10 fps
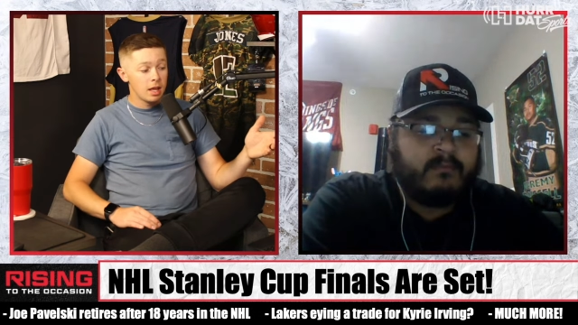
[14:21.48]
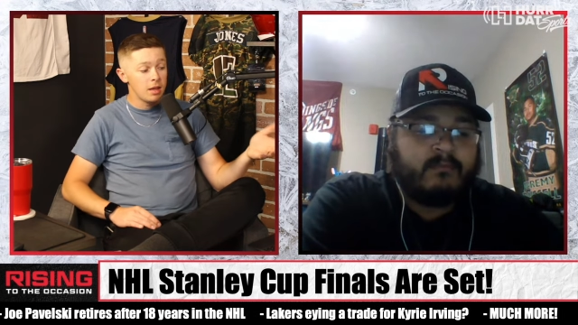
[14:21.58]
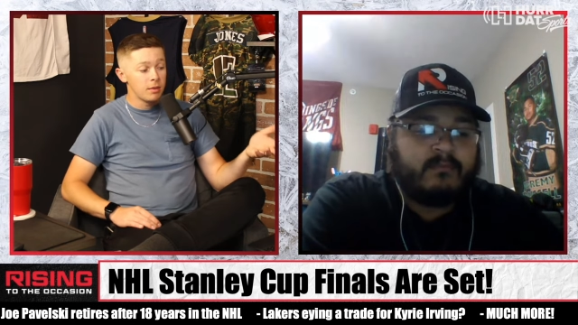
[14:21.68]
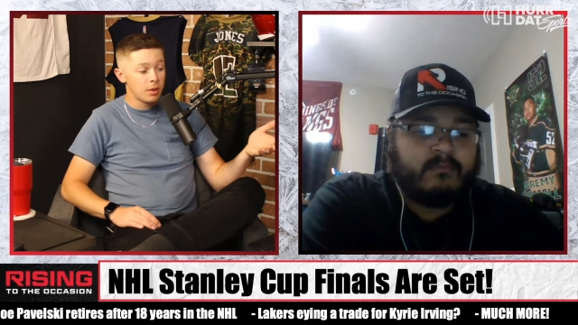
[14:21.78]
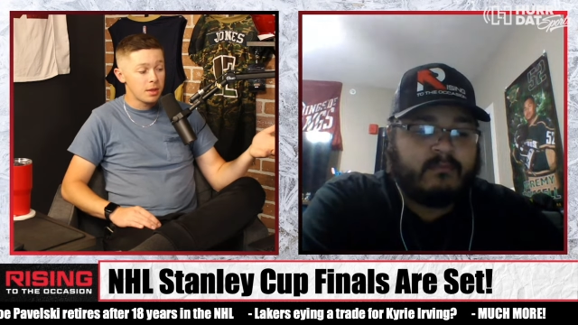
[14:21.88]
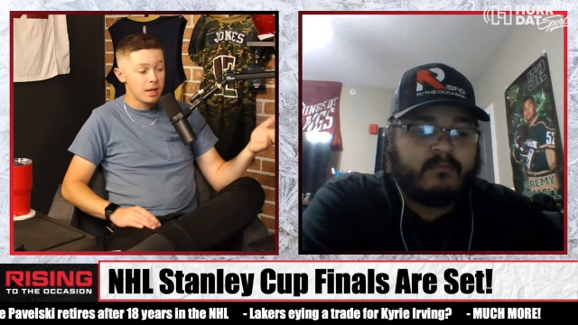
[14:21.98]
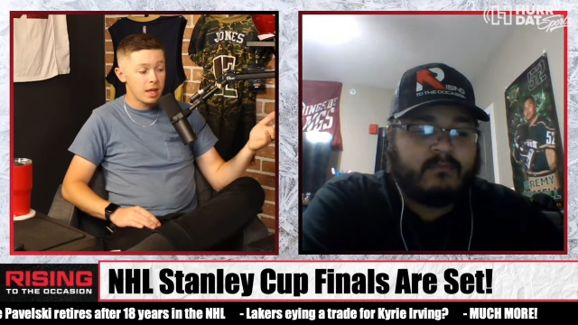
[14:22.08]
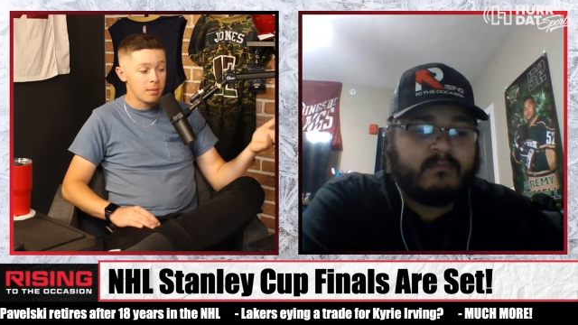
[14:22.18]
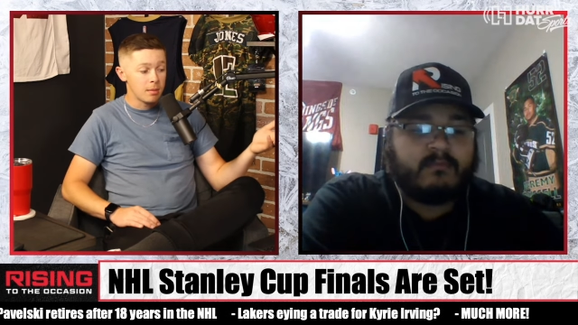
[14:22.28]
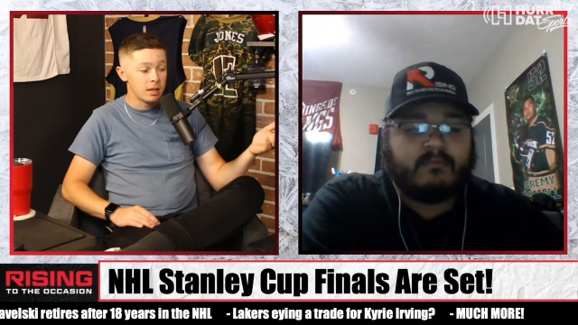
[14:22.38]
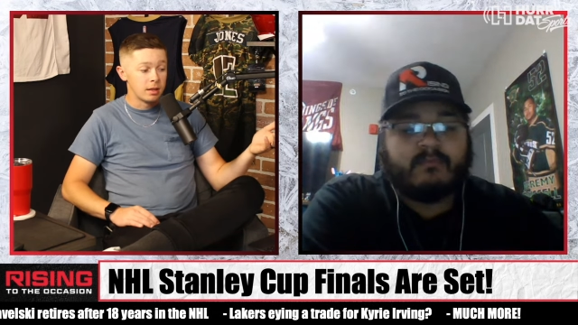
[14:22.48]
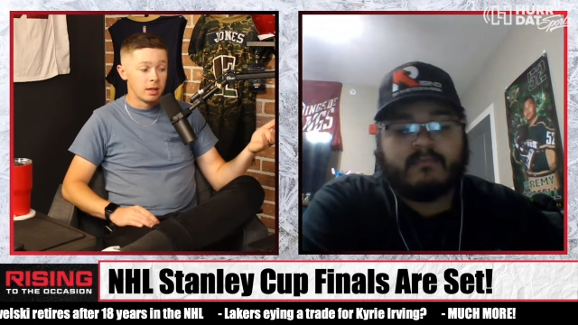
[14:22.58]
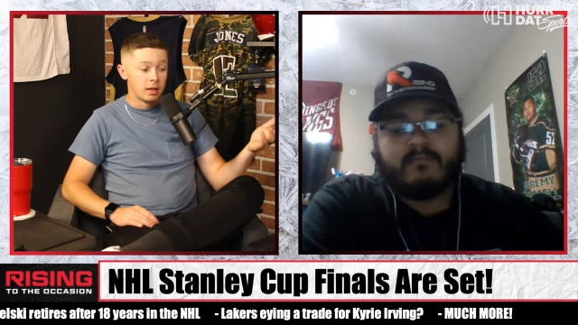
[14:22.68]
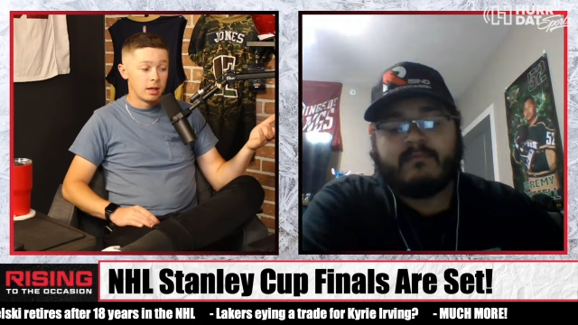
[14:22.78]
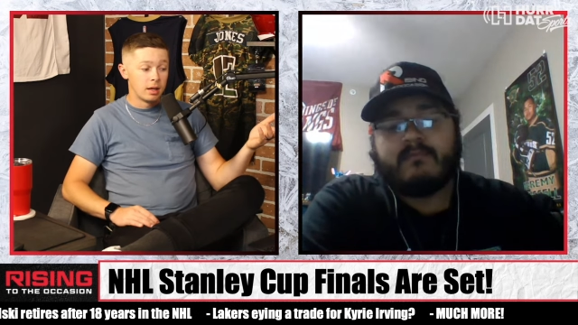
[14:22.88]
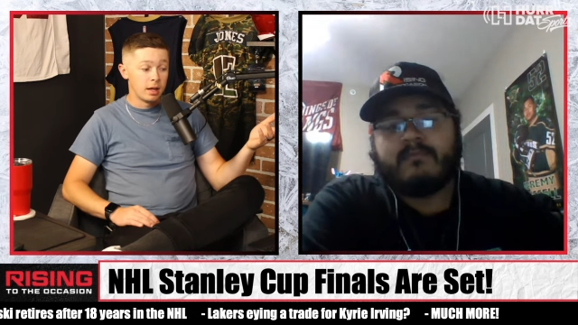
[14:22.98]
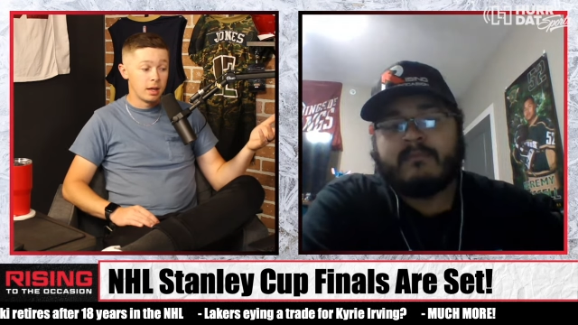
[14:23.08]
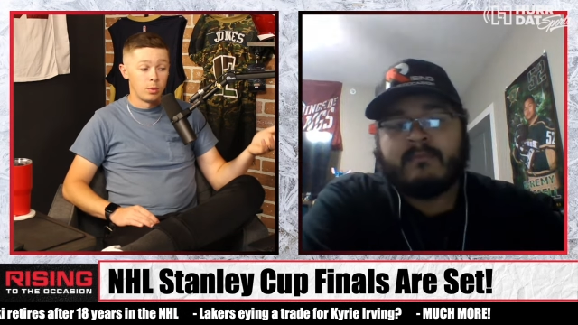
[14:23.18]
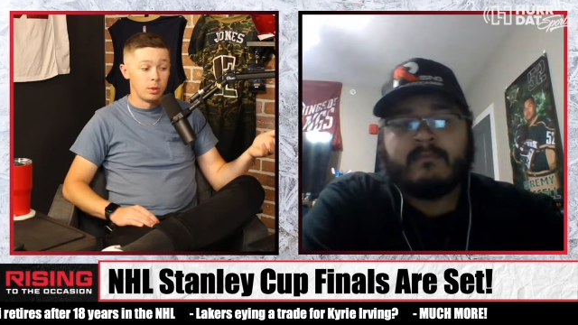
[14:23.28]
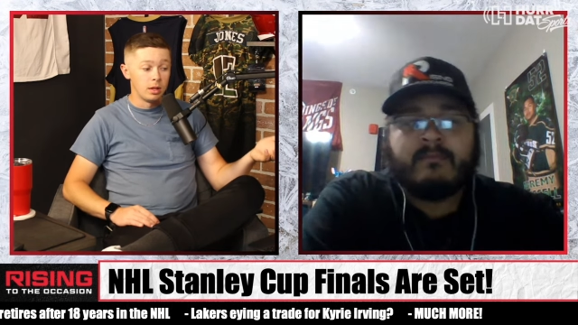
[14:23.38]
Speaker 1: even though they came in uh,
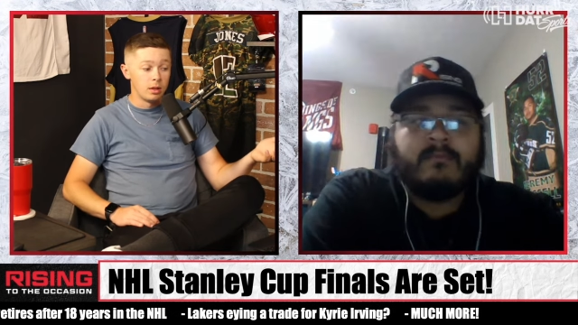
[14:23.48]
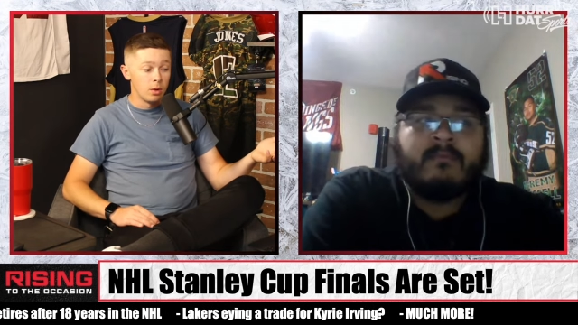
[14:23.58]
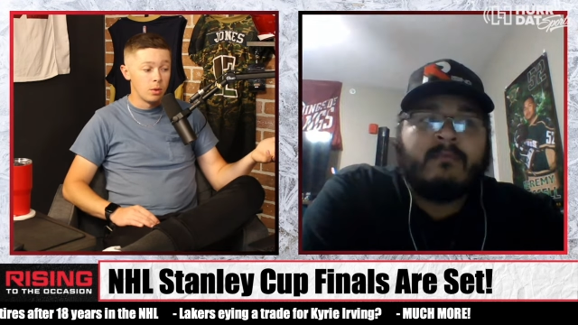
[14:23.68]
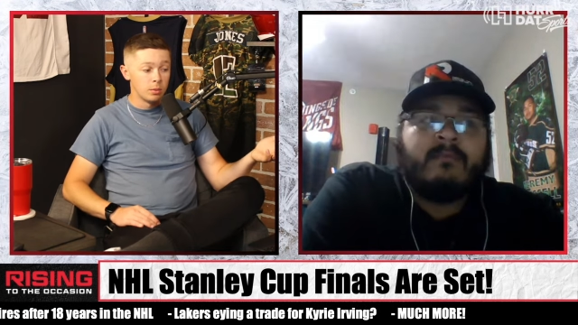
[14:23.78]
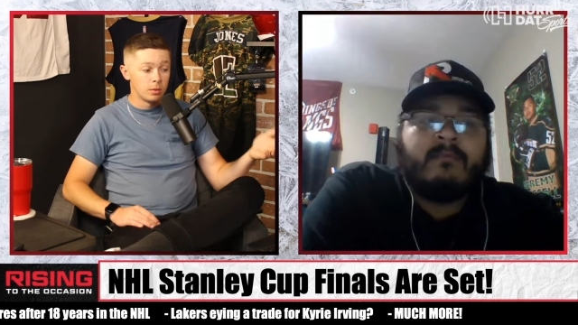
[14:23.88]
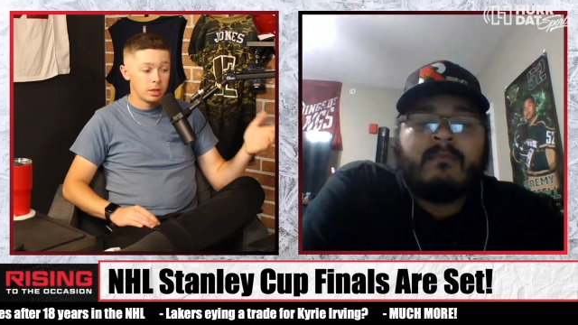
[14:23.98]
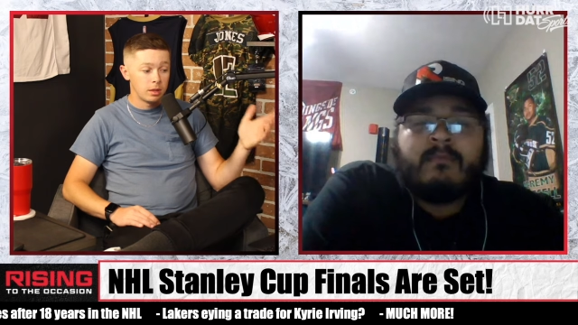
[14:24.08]
at a really low,